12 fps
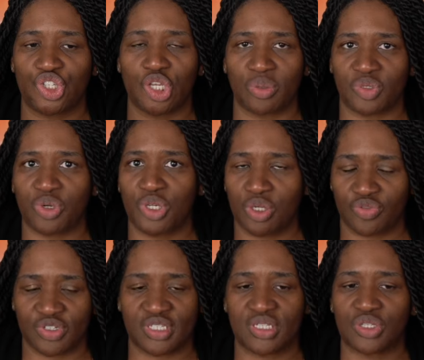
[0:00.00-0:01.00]
show is renewed
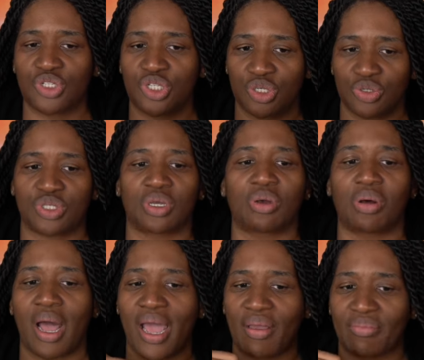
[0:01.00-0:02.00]
for season two. So
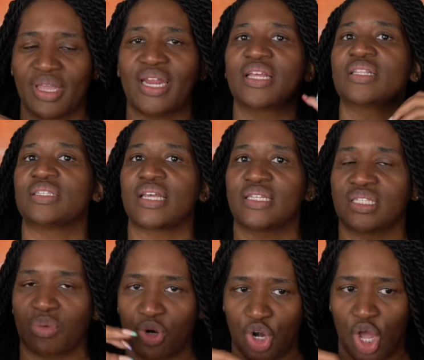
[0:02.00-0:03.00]
I am getting the sense
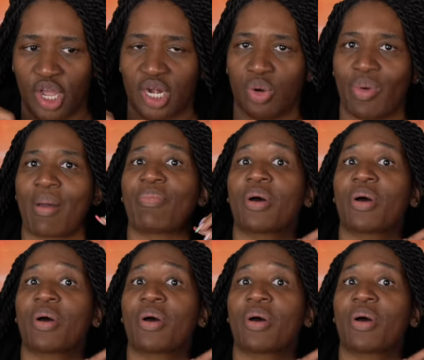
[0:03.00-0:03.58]
that we're not going to wrap